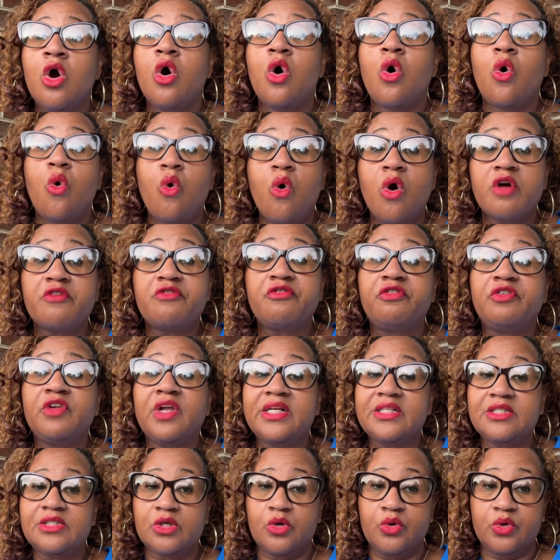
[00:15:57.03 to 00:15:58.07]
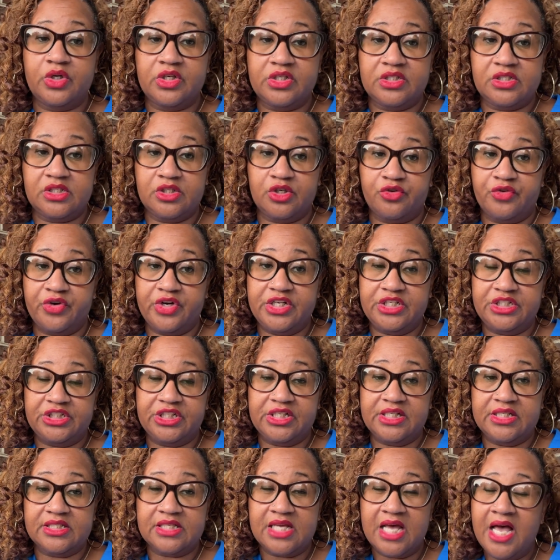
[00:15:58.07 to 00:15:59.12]
or flood zone
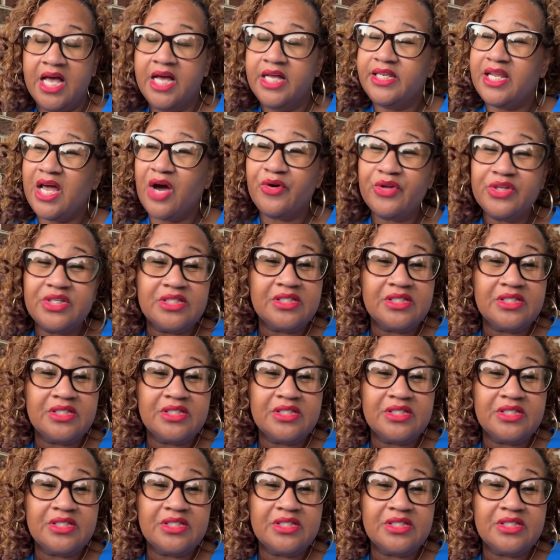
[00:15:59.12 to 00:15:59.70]
considerations. Now, it's